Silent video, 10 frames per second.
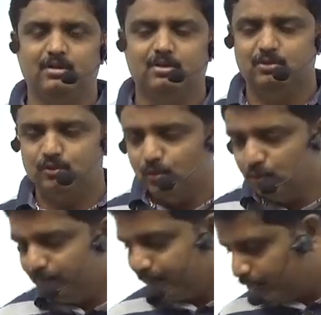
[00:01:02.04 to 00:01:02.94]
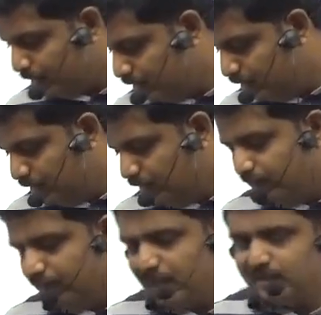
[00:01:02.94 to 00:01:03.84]
So,
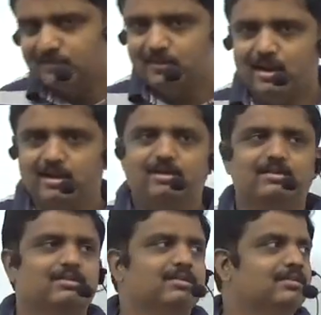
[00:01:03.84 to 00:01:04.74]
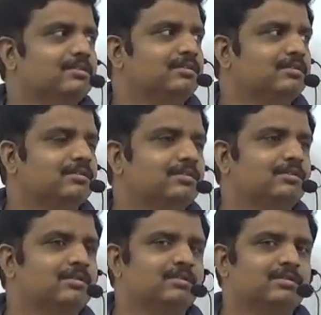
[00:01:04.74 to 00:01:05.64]
when I start
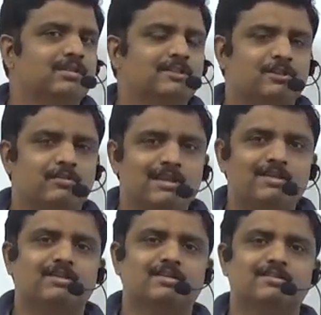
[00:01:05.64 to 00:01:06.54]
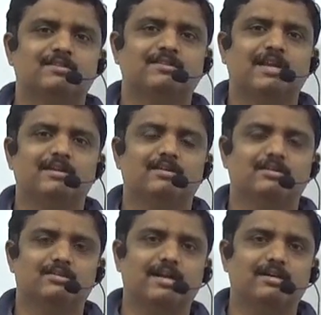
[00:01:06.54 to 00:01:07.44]
this 12th
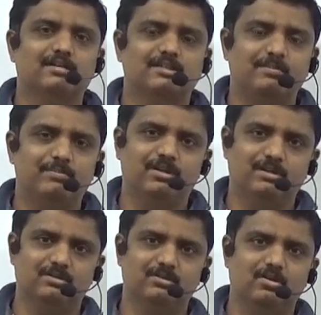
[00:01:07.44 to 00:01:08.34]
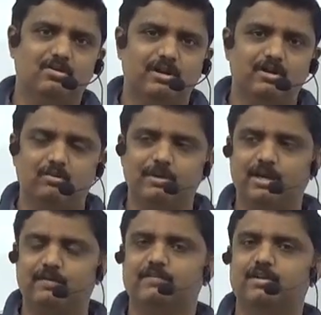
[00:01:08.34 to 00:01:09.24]
standard chapter on
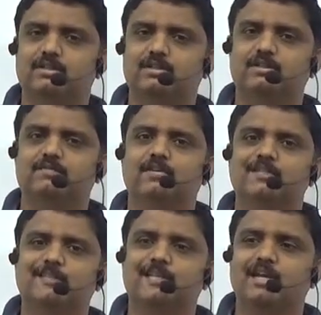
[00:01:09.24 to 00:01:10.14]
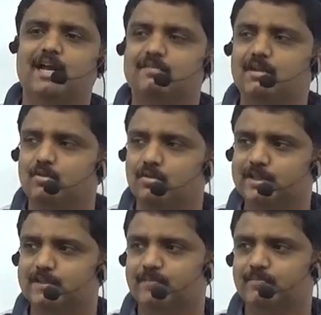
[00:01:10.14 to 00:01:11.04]
trigonometric function, the first thing I will do
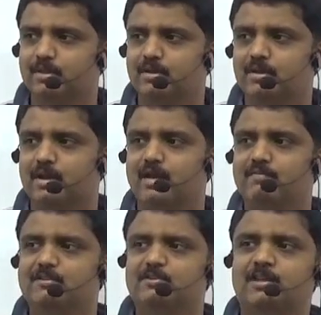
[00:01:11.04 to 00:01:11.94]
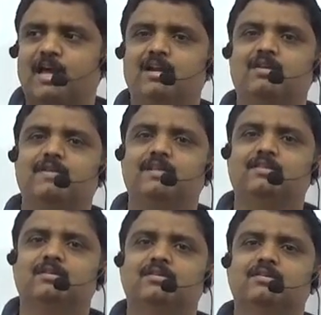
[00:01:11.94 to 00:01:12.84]
is I will start with
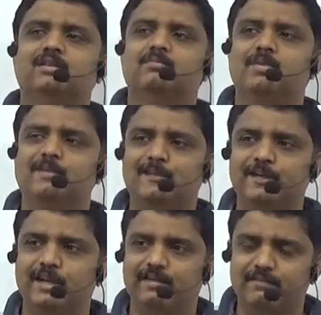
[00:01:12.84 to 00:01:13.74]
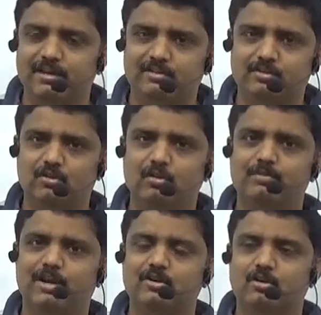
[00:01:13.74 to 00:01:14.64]
the basic definition of
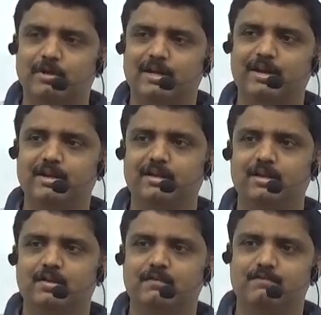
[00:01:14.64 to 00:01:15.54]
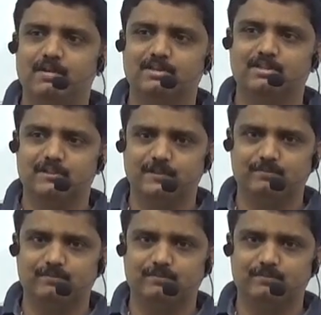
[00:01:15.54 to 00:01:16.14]
trigonometric functions.